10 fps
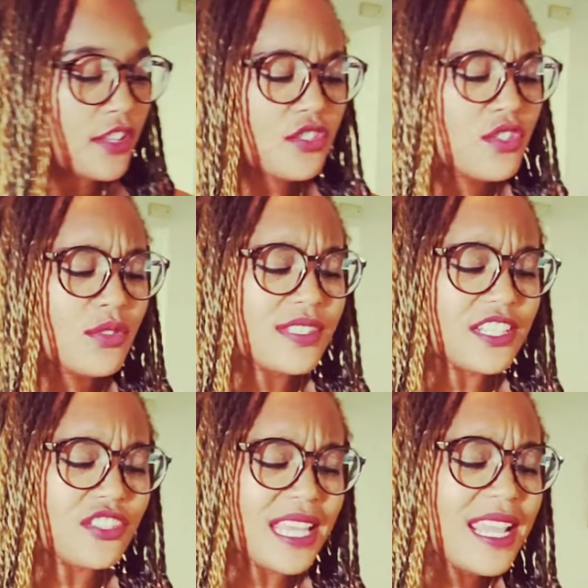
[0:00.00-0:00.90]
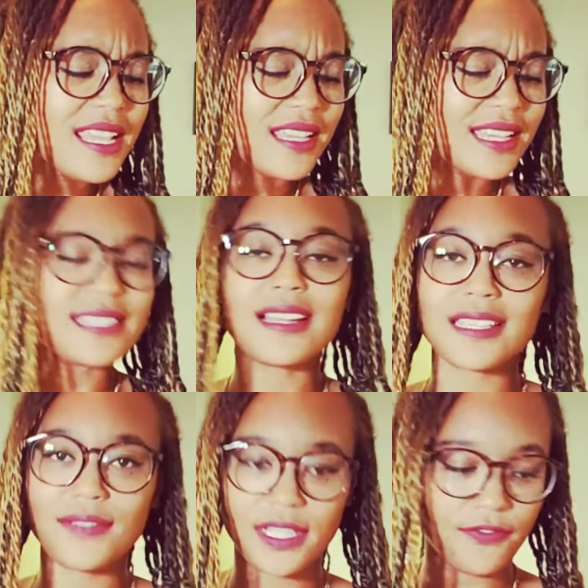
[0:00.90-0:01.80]
There's no such thing as not
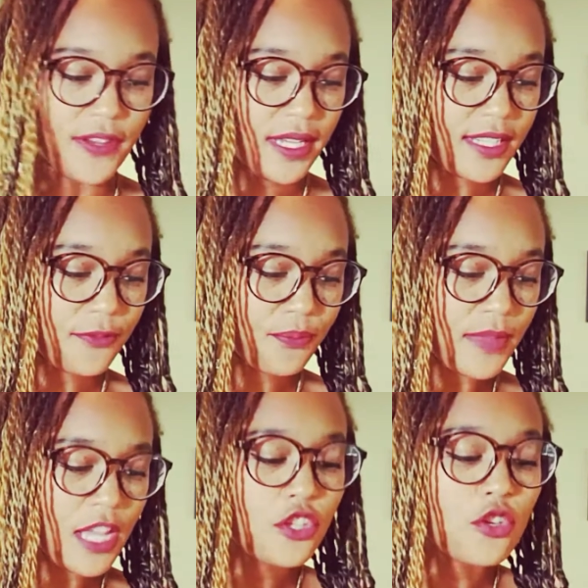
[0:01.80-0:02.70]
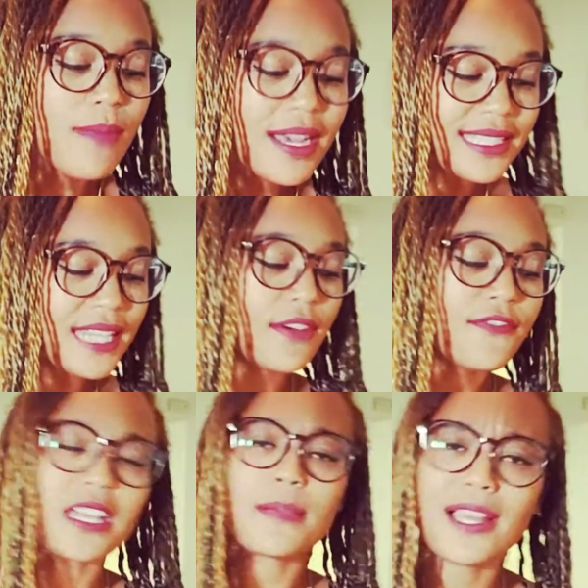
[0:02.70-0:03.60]
giving a fuck. You must give a
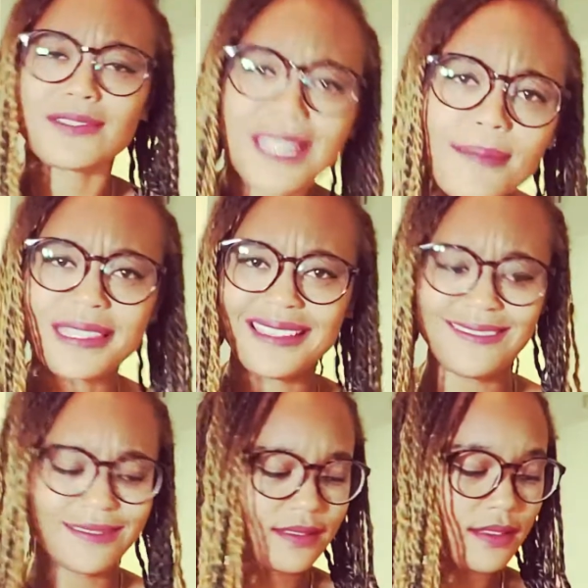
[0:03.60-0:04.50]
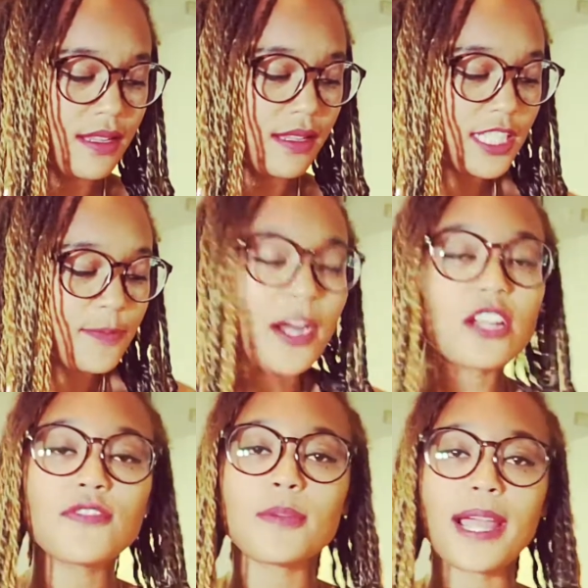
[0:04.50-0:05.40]
fuck about something. It's
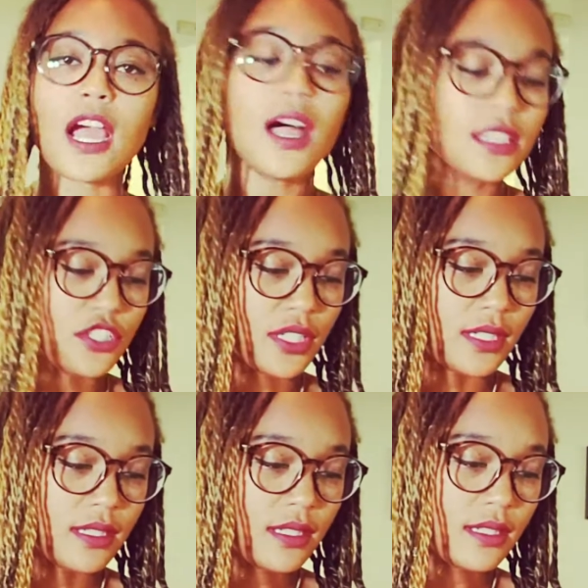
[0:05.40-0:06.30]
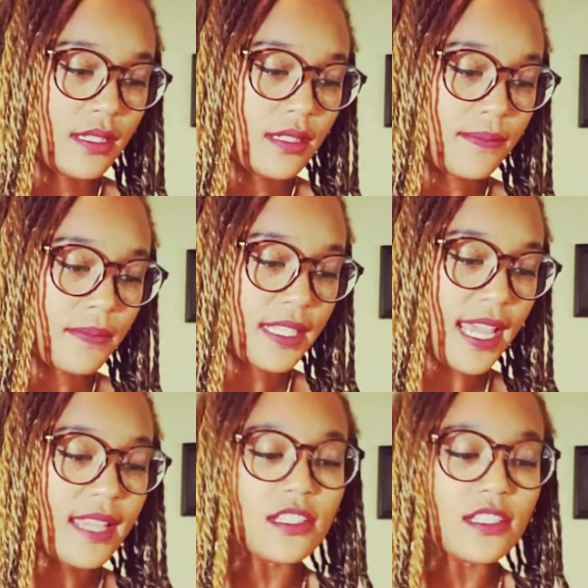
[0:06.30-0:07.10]
part of our biology, okay?